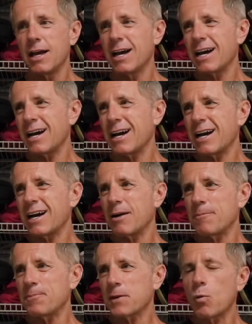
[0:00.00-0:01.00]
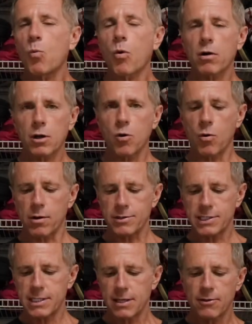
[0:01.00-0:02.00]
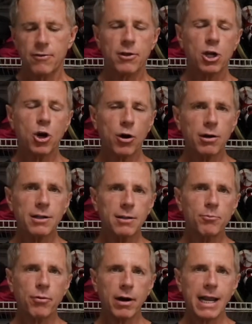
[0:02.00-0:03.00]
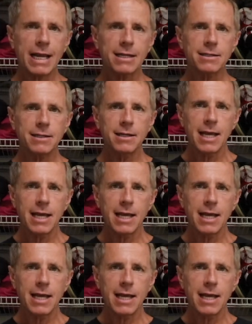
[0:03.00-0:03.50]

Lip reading: workhorse. They're the Kirkland brand.